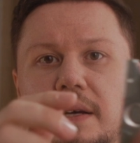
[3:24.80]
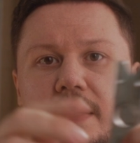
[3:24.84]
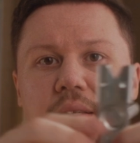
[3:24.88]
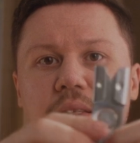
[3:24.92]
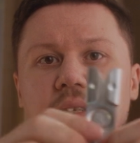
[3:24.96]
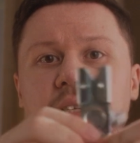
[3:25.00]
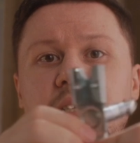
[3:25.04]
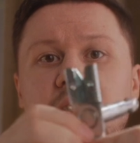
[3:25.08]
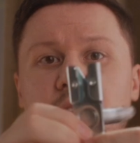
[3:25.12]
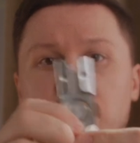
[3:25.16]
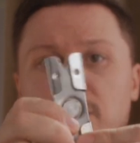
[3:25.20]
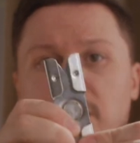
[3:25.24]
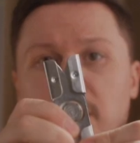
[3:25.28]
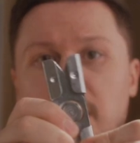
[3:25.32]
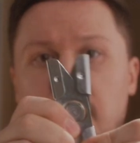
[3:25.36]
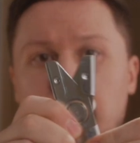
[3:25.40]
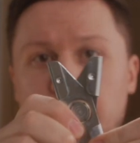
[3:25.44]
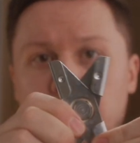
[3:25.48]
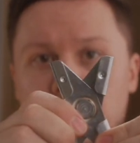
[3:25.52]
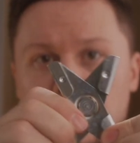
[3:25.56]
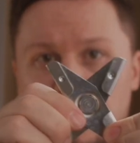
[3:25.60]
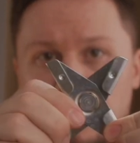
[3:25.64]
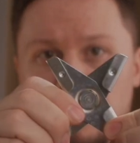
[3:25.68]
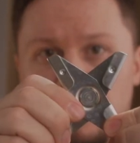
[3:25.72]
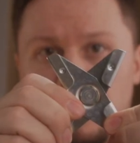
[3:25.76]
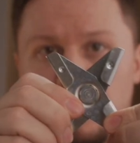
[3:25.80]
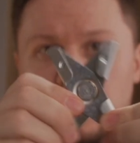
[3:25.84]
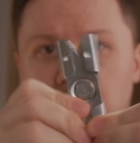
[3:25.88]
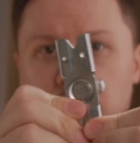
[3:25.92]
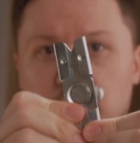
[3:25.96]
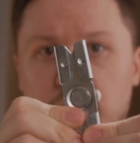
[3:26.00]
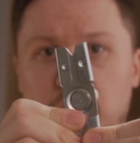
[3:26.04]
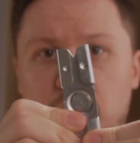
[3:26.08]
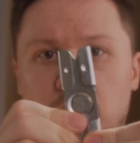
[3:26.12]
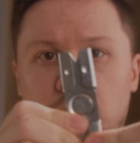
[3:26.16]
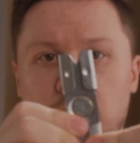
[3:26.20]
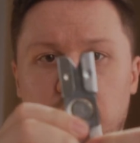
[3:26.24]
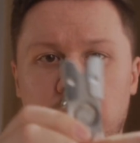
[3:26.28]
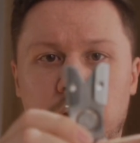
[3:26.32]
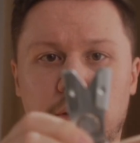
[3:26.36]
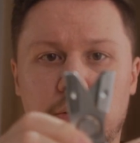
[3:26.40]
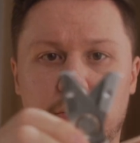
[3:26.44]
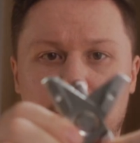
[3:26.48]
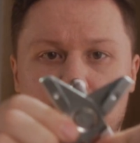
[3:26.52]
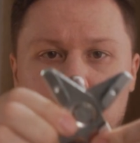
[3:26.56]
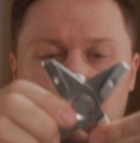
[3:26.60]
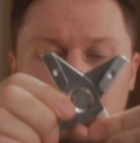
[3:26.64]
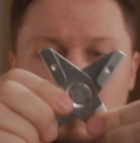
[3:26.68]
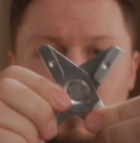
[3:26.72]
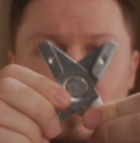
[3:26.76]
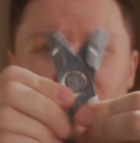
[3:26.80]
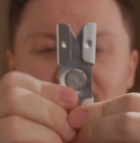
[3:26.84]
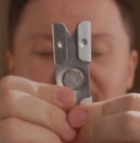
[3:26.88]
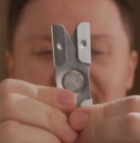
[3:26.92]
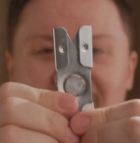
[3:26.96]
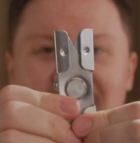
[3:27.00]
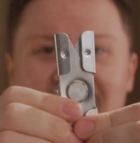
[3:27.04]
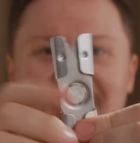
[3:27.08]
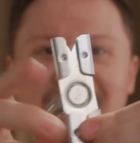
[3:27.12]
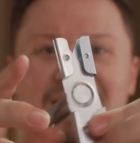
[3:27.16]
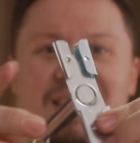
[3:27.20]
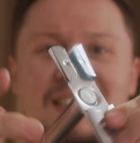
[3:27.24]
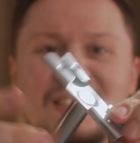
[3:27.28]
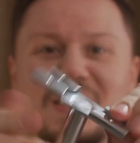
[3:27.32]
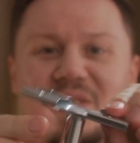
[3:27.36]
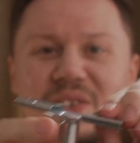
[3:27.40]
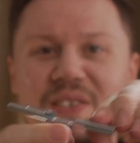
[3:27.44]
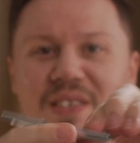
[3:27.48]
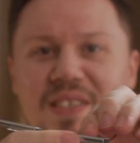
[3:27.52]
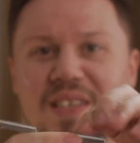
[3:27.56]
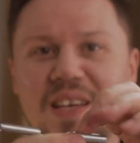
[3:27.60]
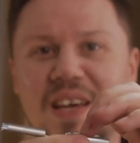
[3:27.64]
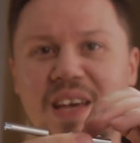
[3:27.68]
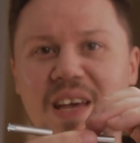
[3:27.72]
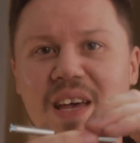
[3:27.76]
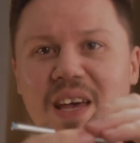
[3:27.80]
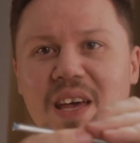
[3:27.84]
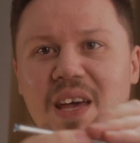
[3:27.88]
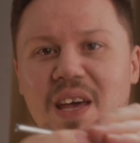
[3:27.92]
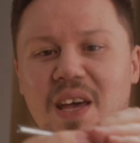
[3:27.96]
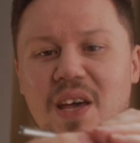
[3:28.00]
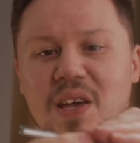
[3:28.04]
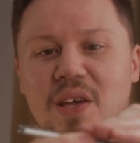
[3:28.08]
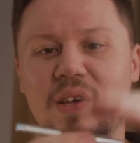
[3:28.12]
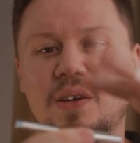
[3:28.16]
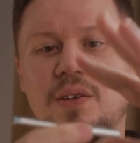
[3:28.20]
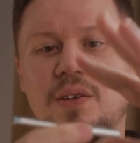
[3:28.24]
scissor clip. It works like scissors. You